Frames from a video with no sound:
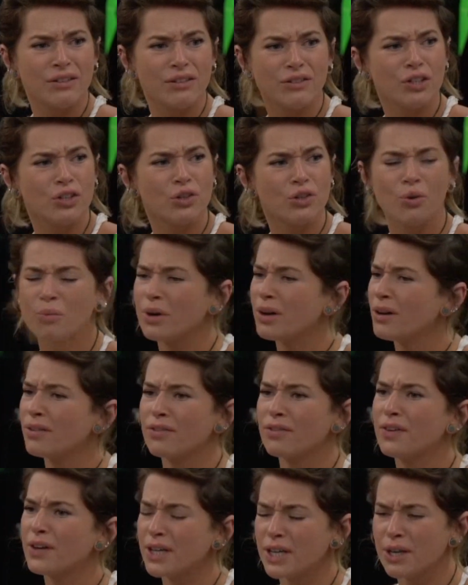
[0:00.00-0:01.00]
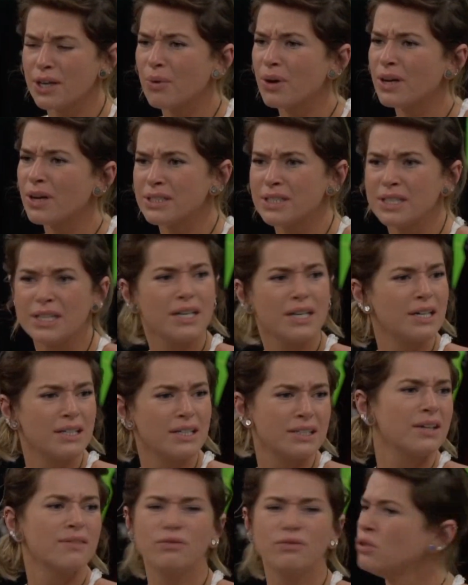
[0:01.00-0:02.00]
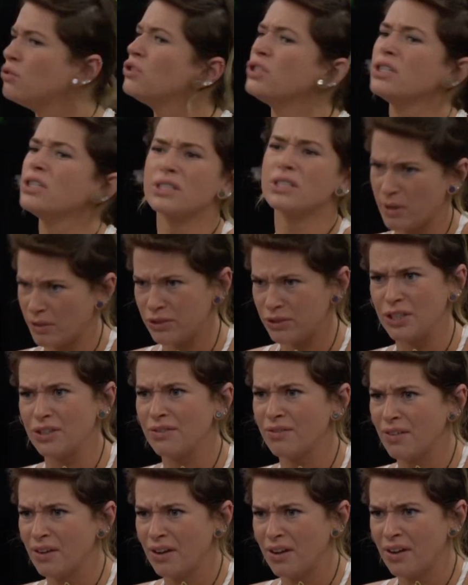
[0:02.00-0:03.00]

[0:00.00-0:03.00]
there doing whatever the fuck he wants, and he doesn't give two shits about you.